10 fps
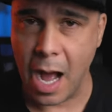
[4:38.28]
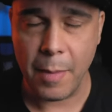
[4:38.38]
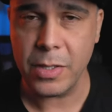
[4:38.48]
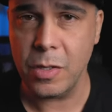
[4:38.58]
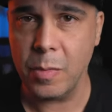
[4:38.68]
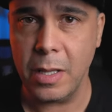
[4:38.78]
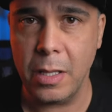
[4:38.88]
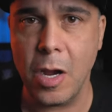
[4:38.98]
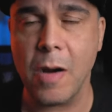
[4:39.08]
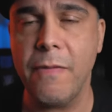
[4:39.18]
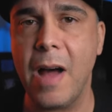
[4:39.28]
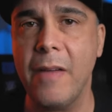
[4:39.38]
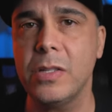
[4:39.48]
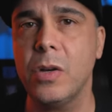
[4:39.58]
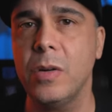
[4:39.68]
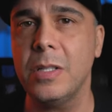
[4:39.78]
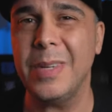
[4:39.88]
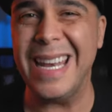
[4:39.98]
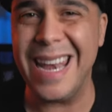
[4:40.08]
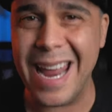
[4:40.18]
I'm assuming that the R5 is going to
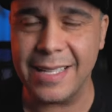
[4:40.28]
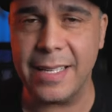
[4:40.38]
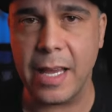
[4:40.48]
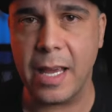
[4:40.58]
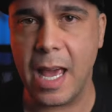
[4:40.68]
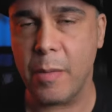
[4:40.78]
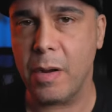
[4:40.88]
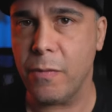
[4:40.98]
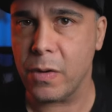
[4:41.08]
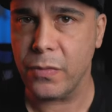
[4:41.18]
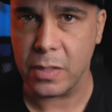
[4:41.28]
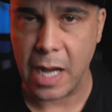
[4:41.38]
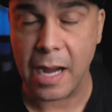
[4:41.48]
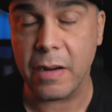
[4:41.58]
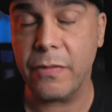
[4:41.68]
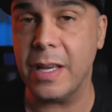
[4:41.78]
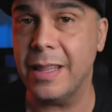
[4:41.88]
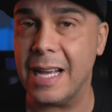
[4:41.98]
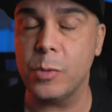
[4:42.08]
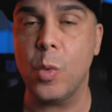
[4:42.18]
be an excellent camera for photography,
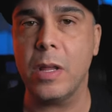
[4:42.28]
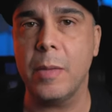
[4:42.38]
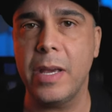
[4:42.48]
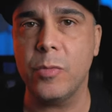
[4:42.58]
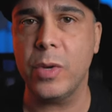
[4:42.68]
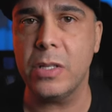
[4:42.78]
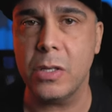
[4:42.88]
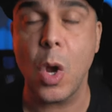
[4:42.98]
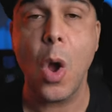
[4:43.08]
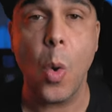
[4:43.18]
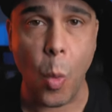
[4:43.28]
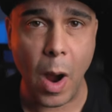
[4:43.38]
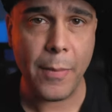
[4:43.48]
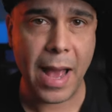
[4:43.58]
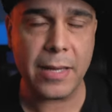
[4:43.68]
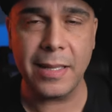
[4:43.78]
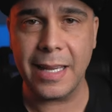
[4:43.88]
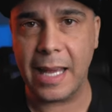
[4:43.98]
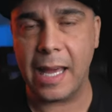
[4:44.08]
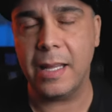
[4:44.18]
and that's one of the main reasons why I'm actually
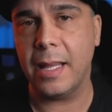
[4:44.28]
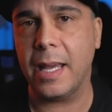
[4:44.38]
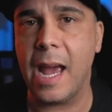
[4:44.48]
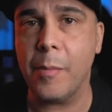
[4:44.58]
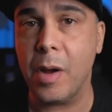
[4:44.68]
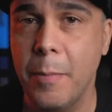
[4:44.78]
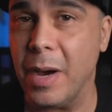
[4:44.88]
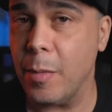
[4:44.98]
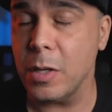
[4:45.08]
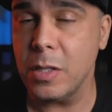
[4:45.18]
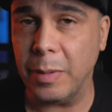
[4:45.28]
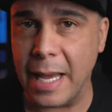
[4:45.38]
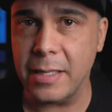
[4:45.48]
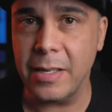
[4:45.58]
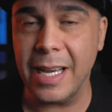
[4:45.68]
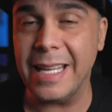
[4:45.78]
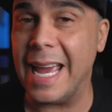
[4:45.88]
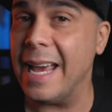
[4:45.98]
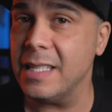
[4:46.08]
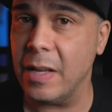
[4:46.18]
getting the camera, but I'm also planning to get the
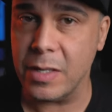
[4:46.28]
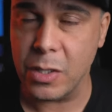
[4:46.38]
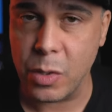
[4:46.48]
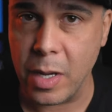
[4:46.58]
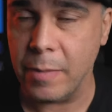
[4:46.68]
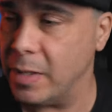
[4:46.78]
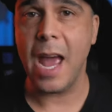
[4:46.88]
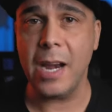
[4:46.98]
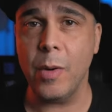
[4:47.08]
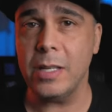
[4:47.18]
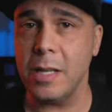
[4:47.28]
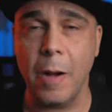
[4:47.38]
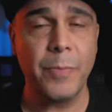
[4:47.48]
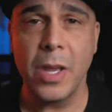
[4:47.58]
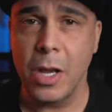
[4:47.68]
A7S III. Anyway, so